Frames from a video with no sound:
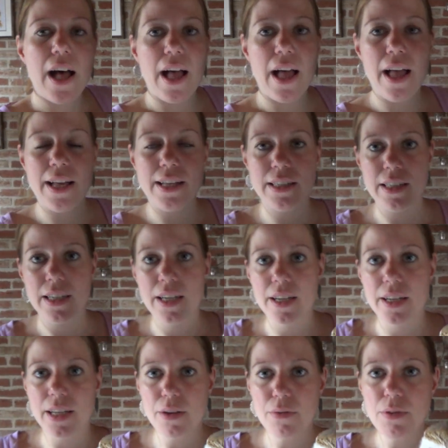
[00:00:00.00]
And
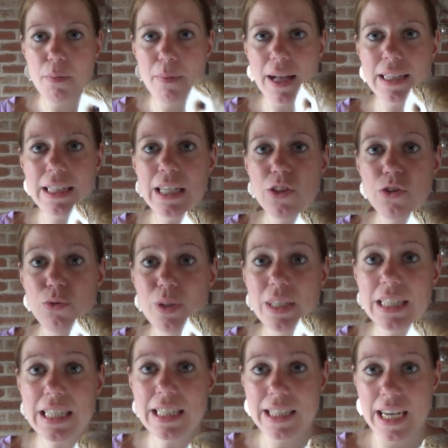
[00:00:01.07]
if the belly is
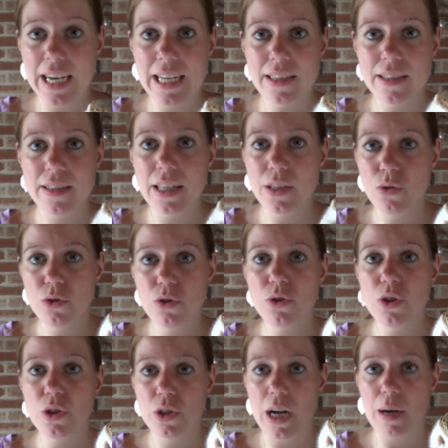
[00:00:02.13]
really tight, then you
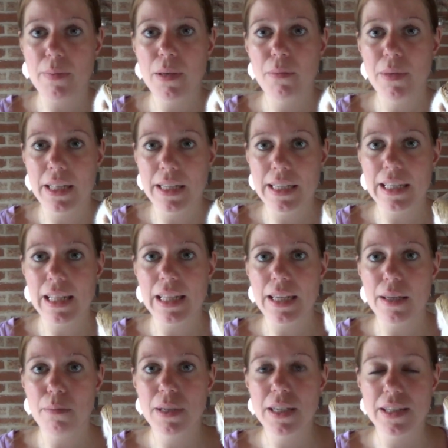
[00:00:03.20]
should stop
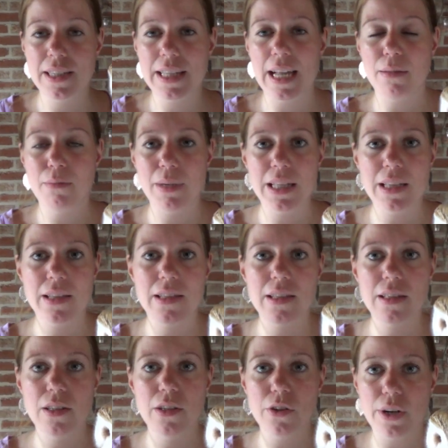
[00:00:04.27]
immediately, because that
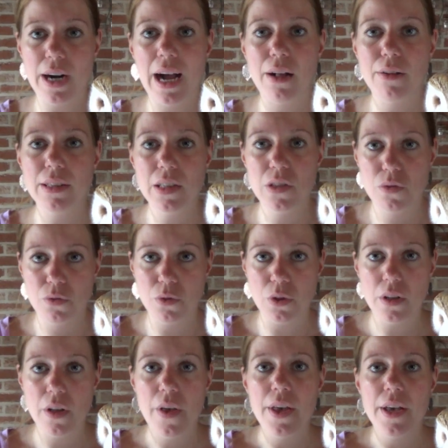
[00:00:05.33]
means your owl is
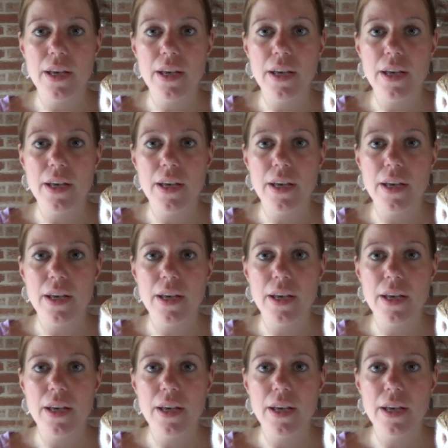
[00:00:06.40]
full.